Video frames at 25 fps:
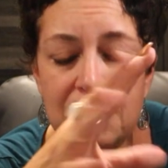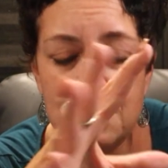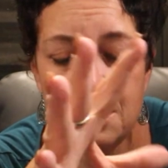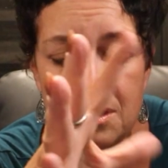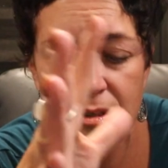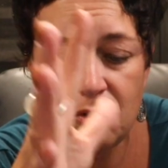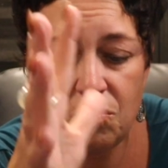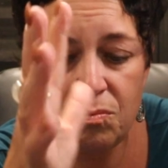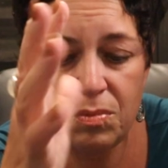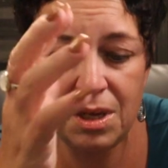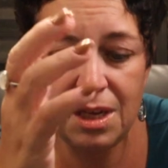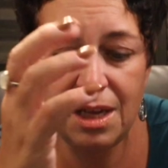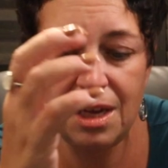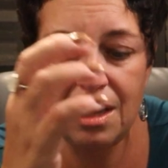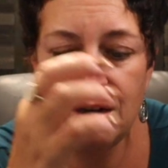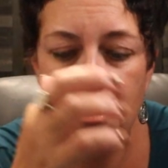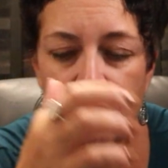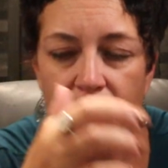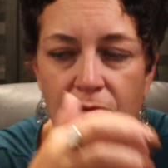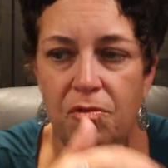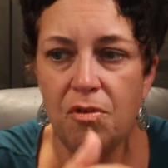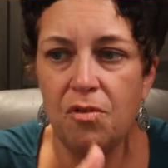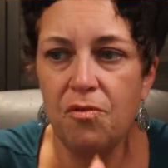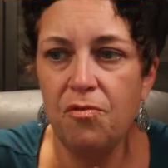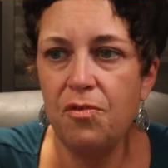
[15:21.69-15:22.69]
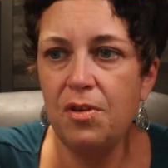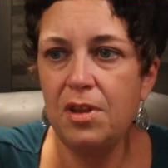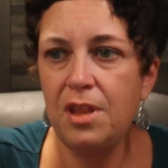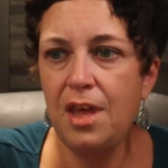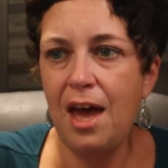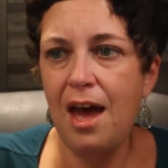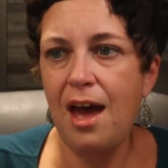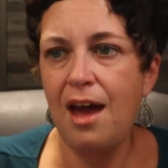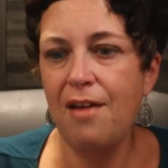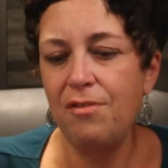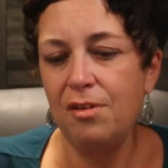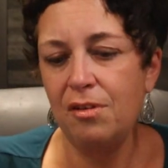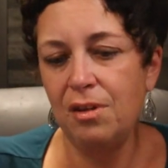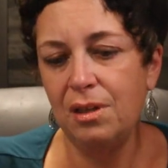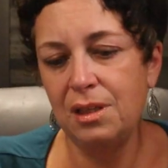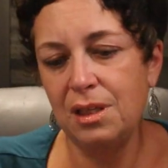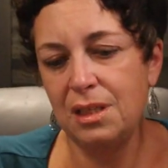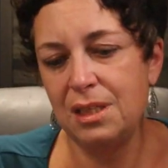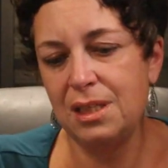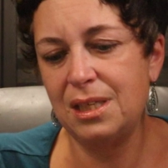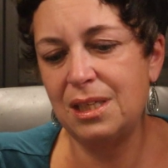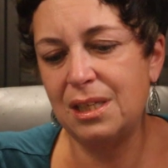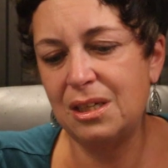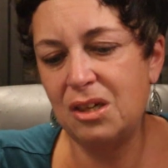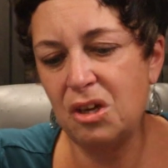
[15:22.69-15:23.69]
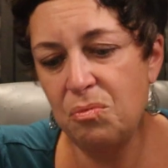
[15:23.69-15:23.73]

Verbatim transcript: So be careful for that. I feel like this is,